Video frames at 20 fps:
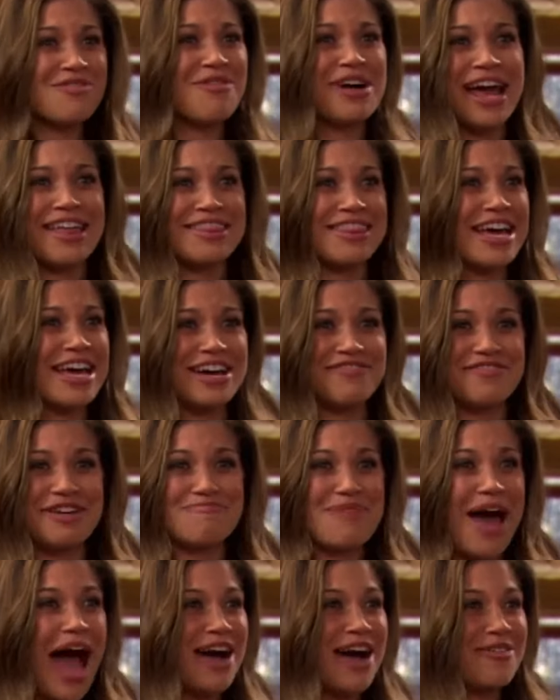I think of it
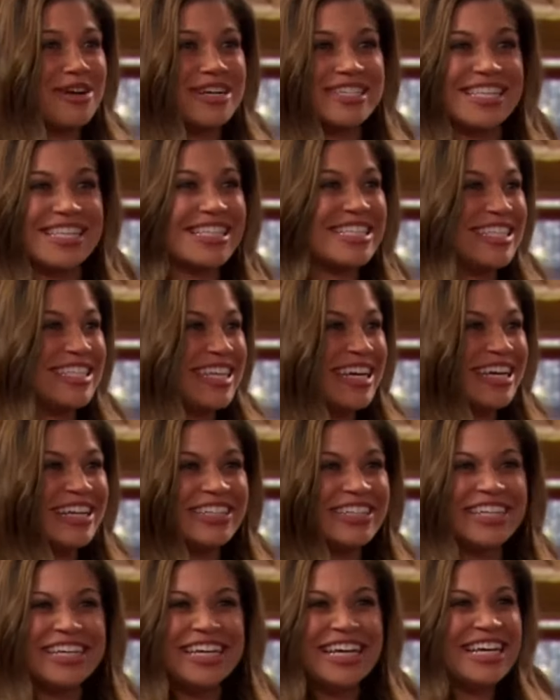backwards, it's
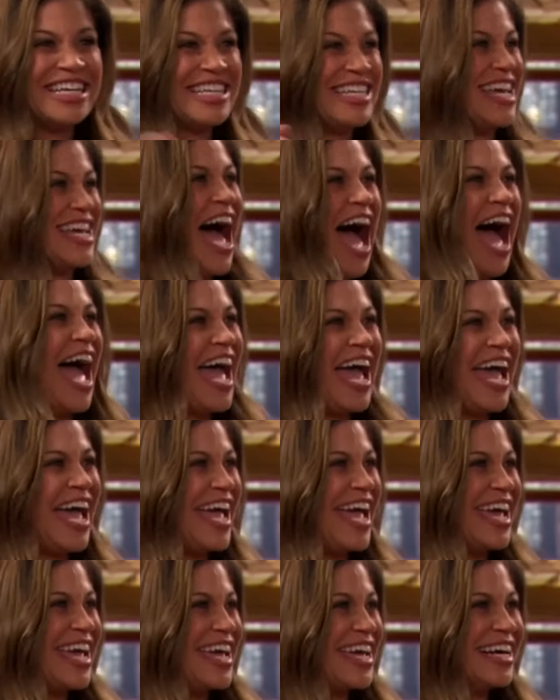still
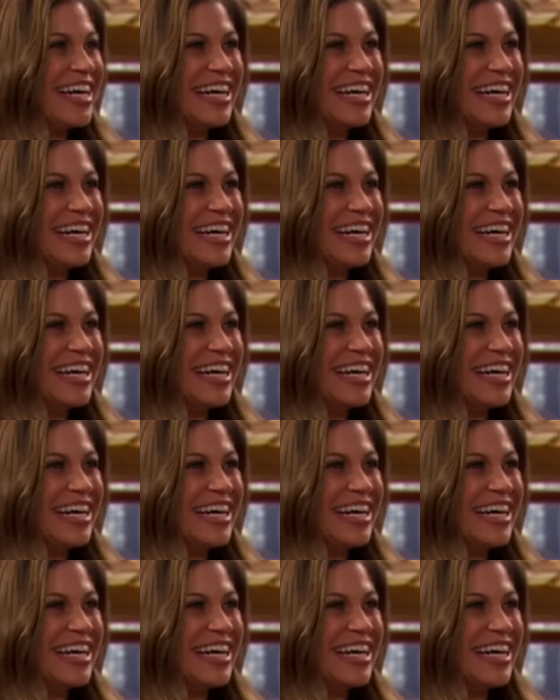yay!